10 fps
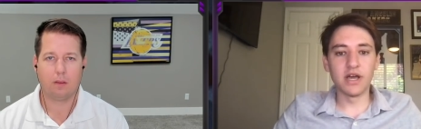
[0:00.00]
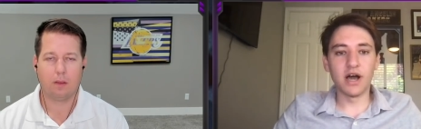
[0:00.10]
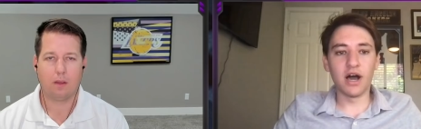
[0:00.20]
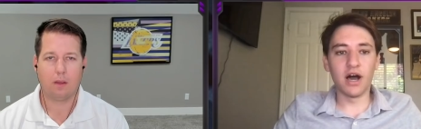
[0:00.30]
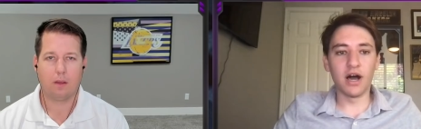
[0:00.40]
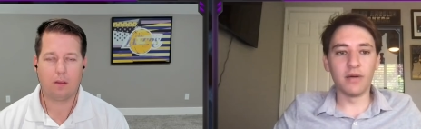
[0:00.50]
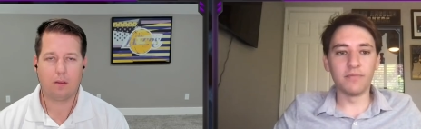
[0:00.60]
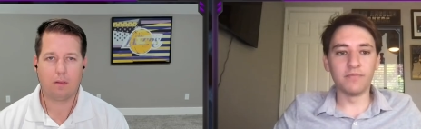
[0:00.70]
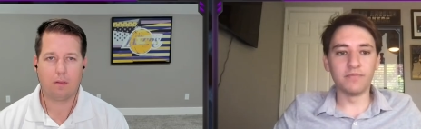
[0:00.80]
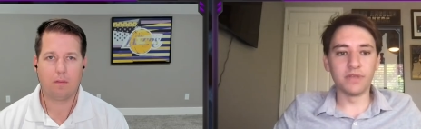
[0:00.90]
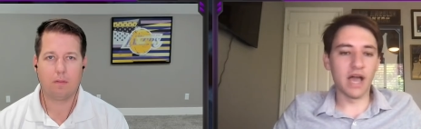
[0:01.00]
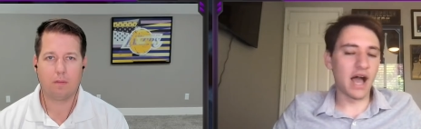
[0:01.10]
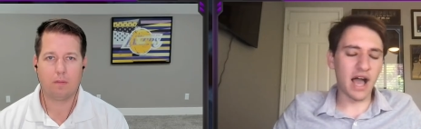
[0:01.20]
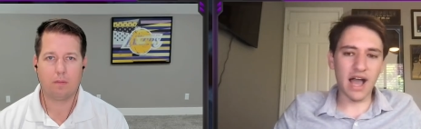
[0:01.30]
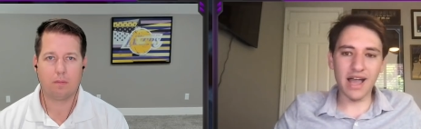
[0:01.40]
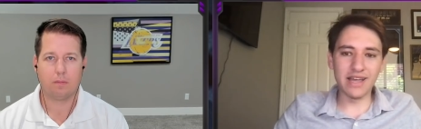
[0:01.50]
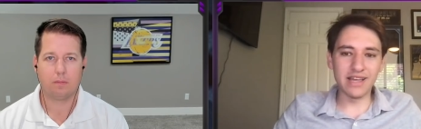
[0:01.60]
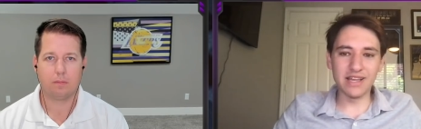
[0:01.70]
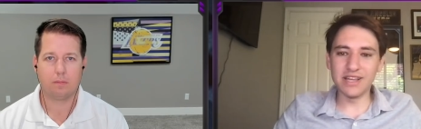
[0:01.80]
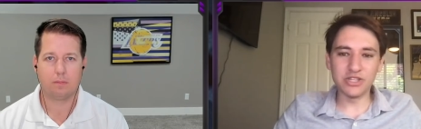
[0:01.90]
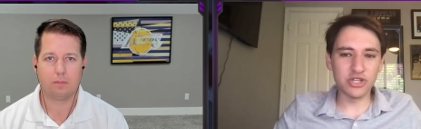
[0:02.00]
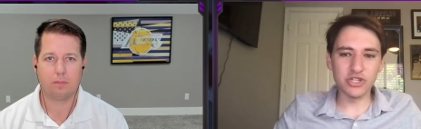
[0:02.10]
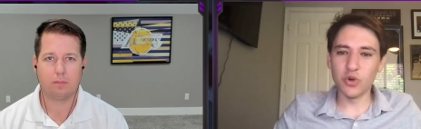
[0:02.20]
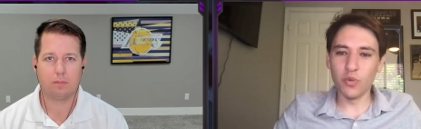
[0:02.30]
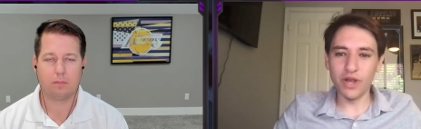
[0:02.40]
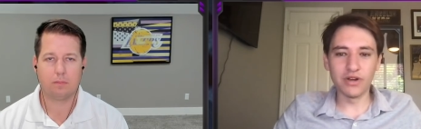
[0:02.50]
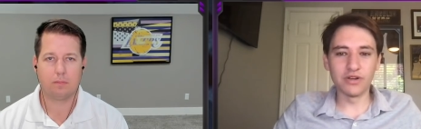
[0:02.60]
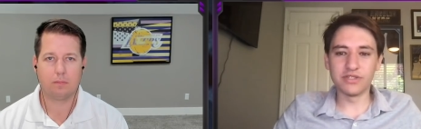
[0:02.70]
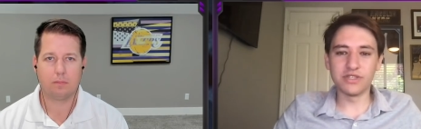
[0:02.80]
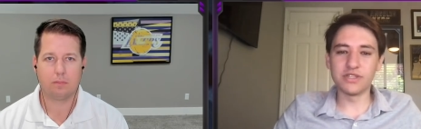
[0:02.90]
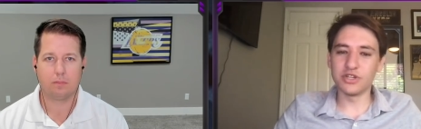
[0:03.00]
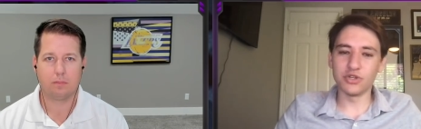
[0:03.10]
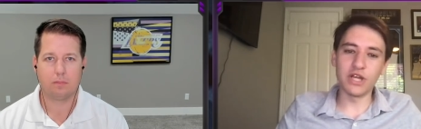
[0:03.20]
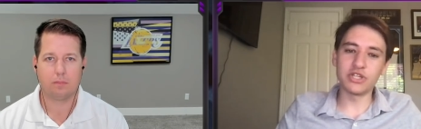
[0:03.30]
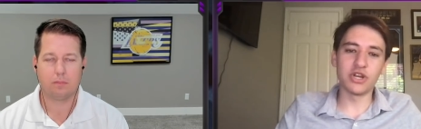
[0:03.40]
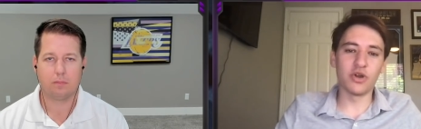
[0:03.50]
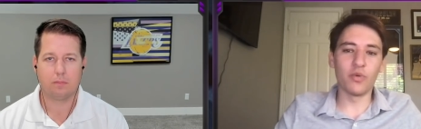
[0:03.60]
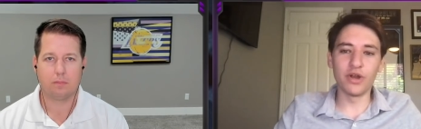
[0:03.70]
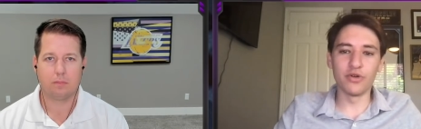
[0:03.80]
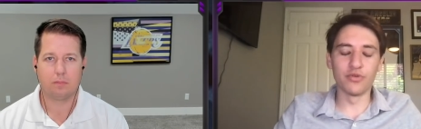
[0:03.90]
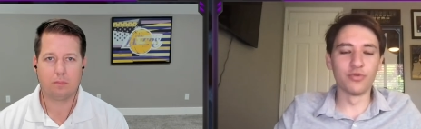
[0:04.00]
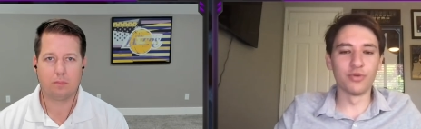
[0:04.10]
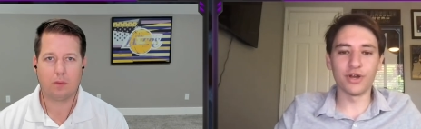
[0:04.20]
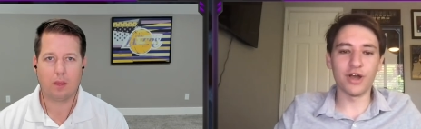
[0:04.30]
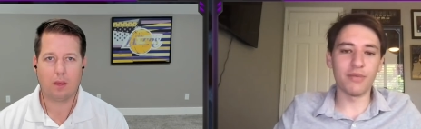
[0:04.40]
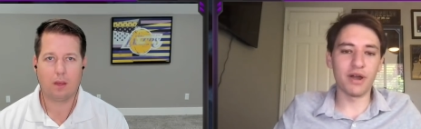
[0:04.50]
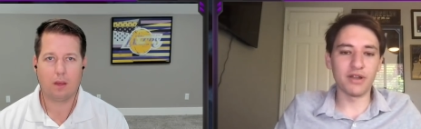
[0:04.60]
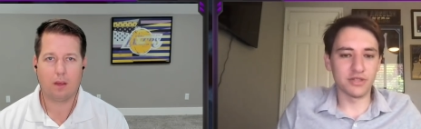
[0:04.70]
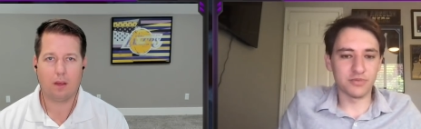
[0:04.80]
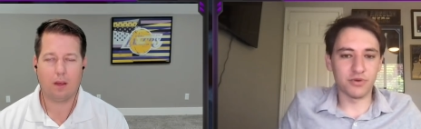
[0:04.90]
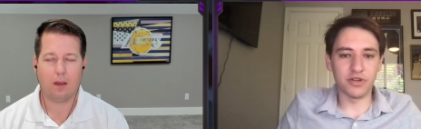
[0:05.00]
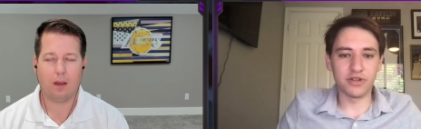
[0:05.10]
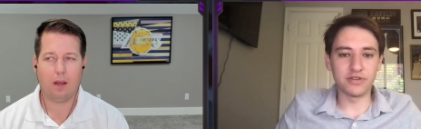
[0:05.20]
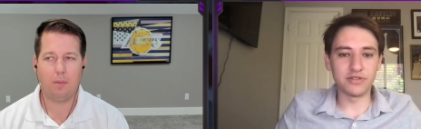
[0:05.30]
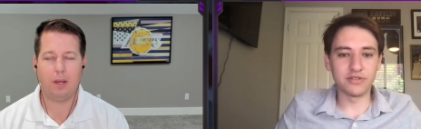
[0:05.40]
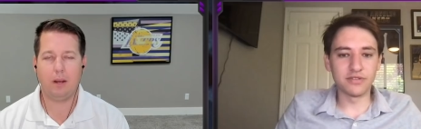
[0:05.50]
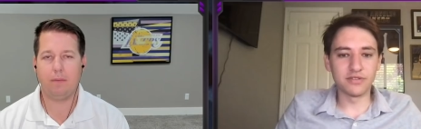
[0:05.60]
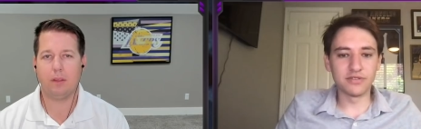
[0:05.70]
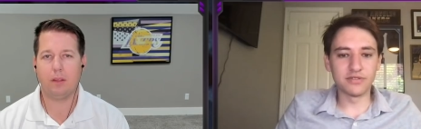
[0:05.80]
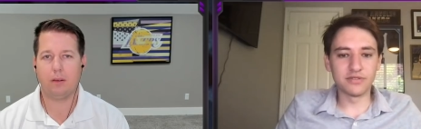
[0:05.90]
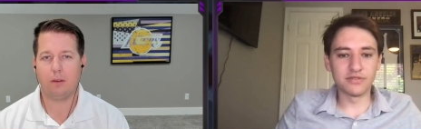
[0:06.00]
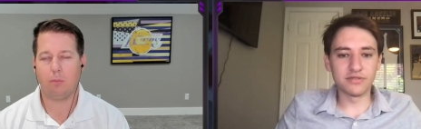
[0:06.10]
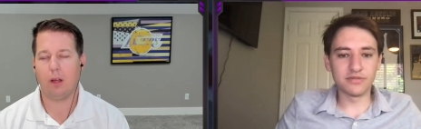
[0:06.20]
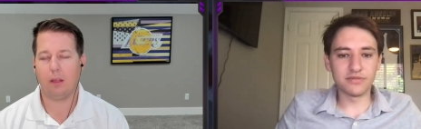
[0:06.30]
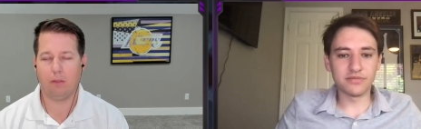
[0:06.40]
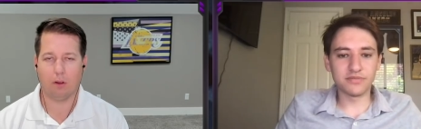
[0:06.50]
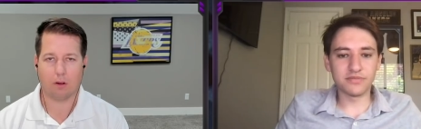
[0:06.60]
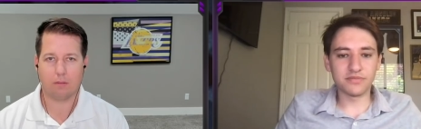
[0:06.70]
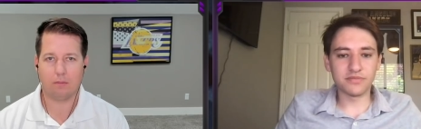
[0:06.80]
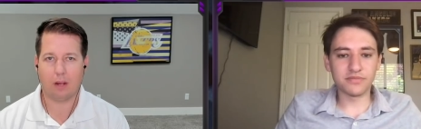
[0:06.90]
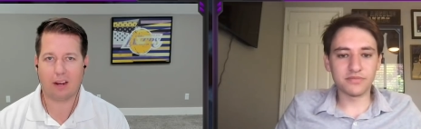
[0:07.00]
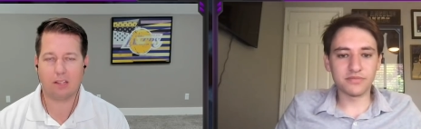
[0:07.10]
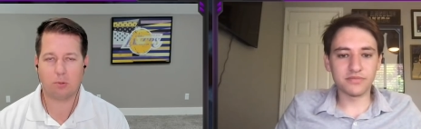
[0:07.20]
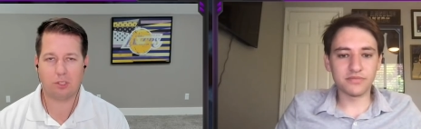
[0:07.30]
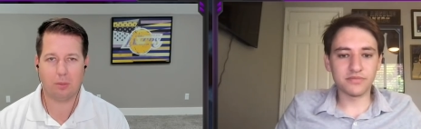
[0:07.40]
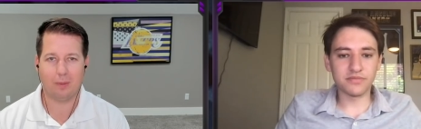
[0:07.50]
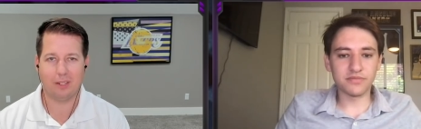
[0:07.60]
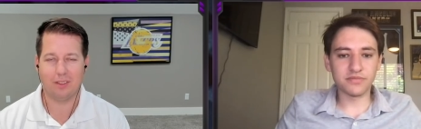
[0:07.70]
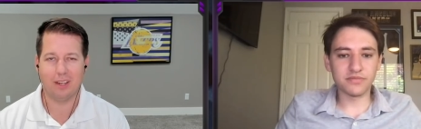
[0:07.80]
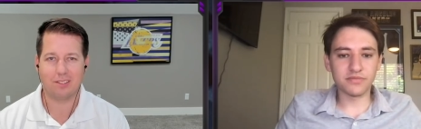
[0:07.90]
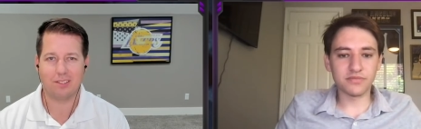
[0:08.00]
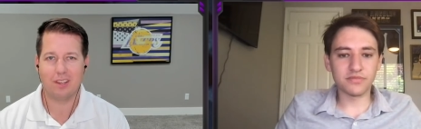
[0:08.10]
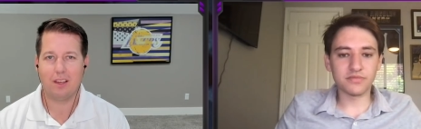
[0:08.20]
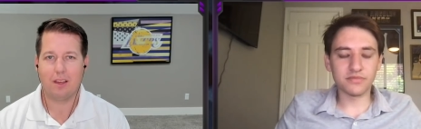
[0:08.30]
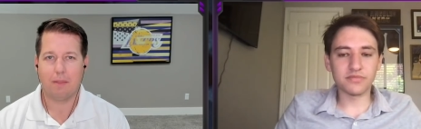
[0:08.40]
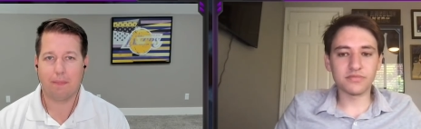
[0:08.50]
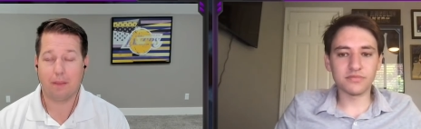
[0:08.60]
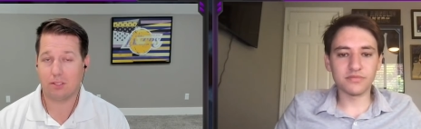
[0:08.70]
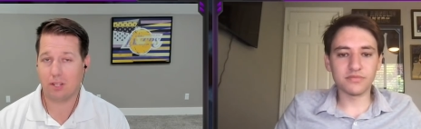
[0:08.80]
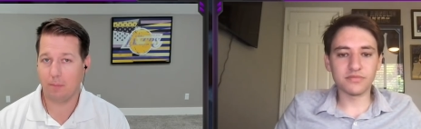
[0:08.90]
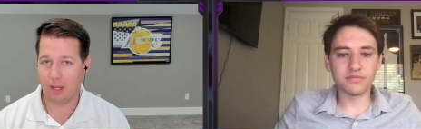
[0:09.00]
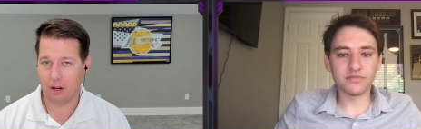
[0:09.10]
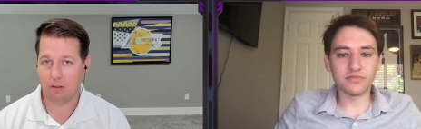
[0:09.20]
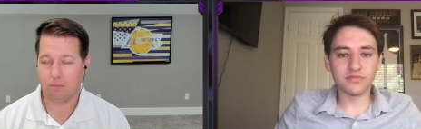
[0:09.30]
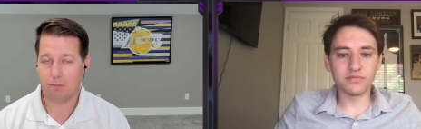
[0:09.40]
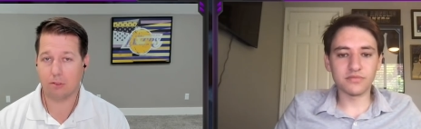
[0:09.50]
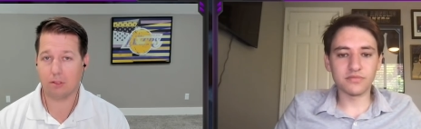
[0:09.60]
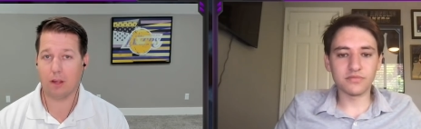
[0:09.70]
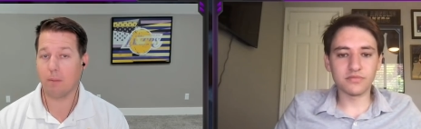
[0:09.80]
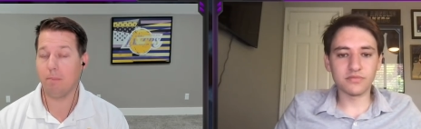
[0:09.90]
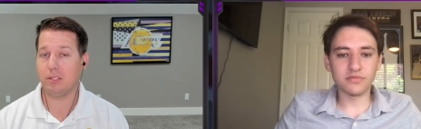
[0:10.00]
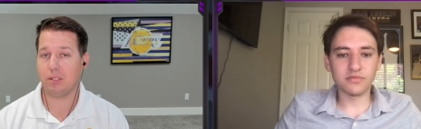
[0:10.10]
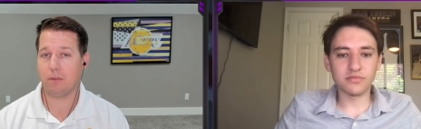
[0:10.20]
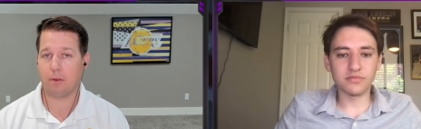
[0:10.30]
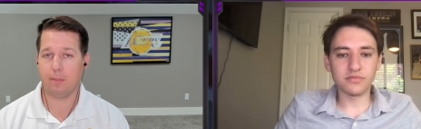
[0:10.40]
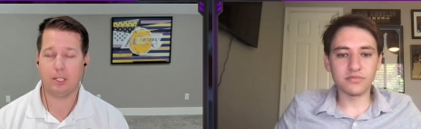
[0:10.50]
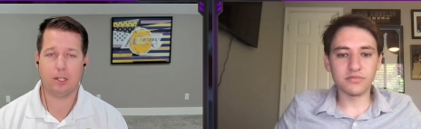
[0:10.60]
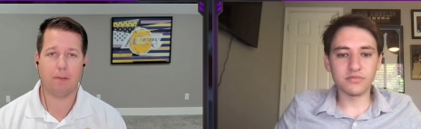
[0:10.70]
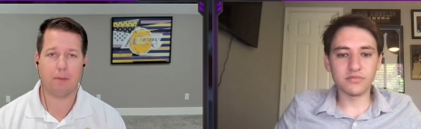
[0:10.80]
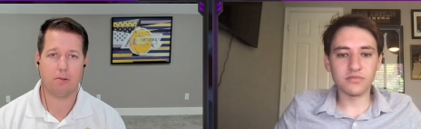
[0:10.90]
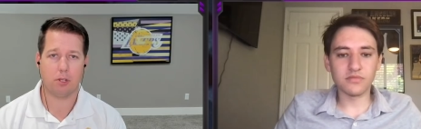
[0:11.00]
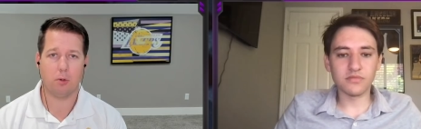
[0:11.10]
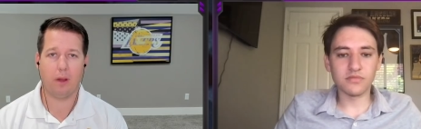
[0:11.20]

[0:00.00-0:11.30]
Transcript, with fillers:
Speaker 1: Yeah, it's just a weird situation and a weird rumor to come out at this point.
Speaker 2: I mean, and look, I guess we should mention this. This time of year, there's a lot of misinformation out there